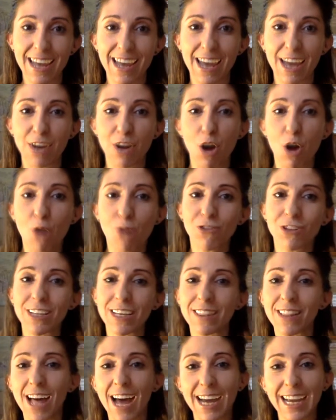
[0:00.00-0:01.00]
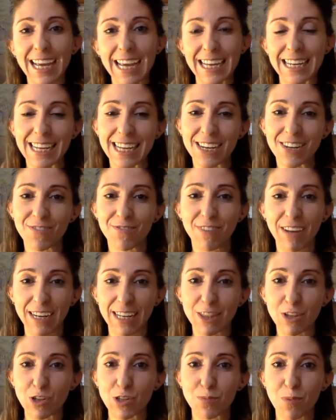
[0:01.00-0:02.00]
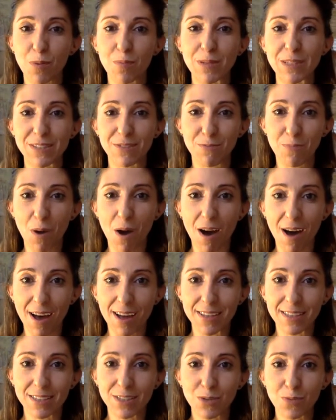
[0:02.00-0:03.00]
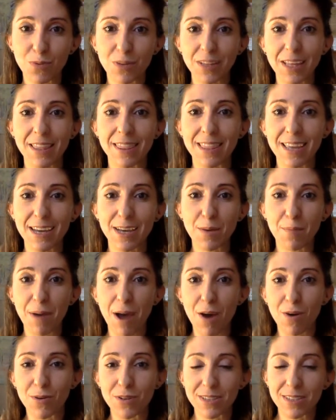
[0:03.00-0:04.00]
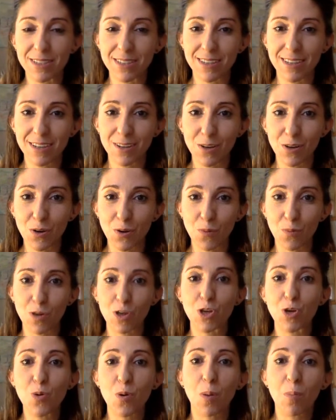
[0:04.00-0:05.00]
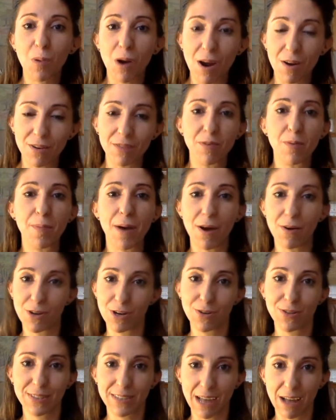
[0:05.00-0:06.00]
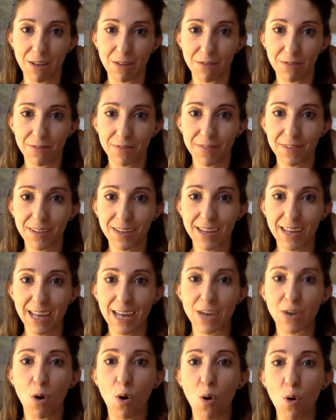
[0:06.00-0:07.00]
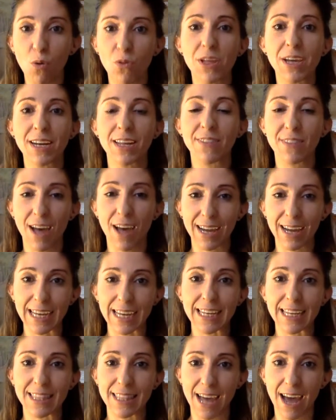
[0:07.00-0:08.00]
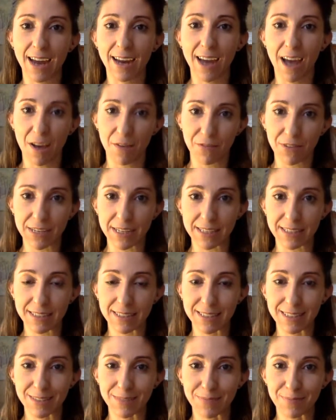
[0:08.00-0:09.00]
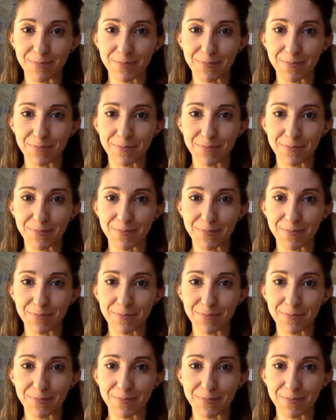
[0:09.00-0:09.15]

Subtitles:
and hopefully locking in and finding those moments of pause to really think about what you are proud of about yourself and holding and locking in that confidence.